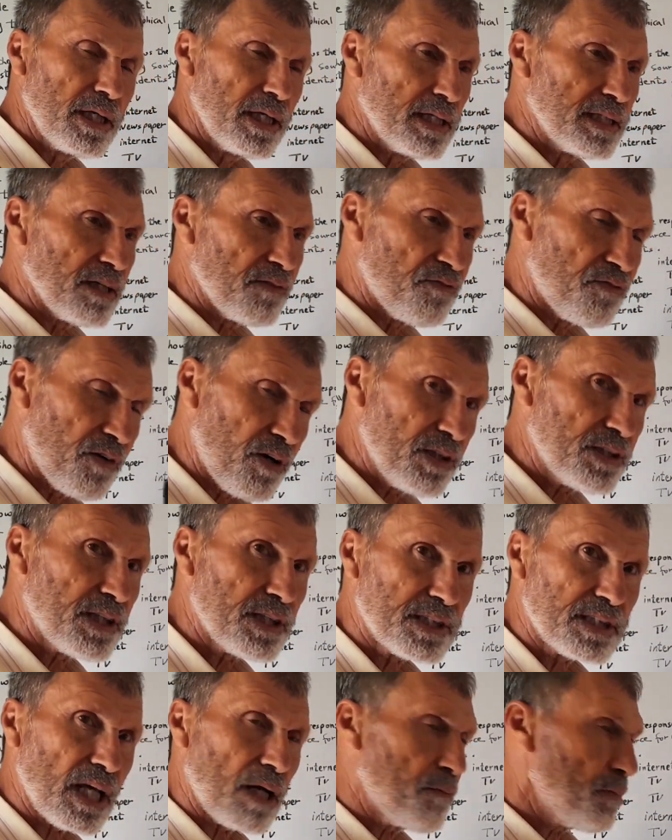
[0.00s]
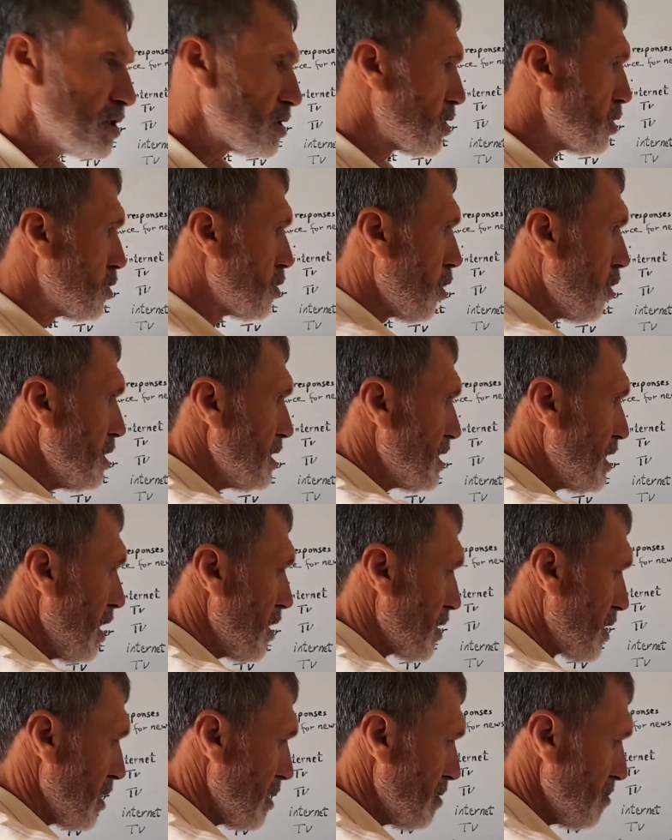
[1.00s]
the first step is to draw a
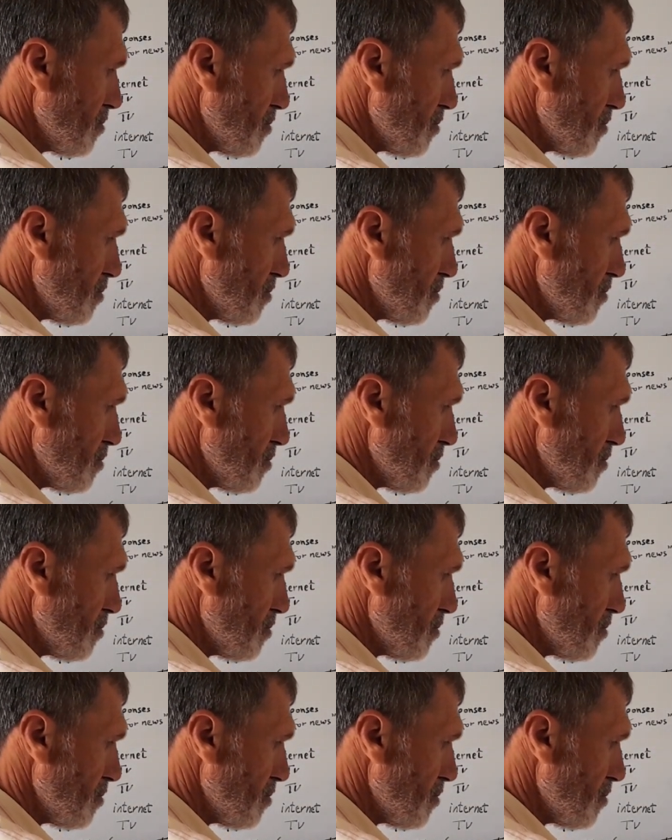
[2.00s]
circle.